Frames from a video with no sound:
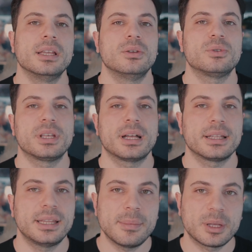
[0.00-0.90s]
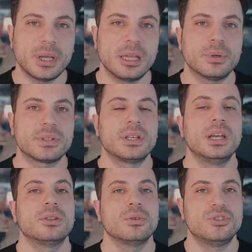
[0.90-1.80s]
using academic papers
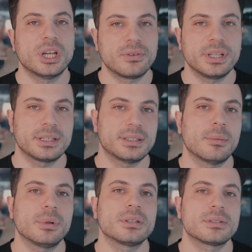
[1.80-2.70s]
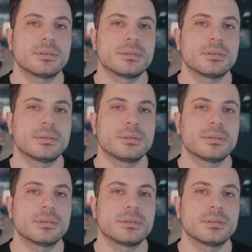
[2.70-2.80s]
to generate examples.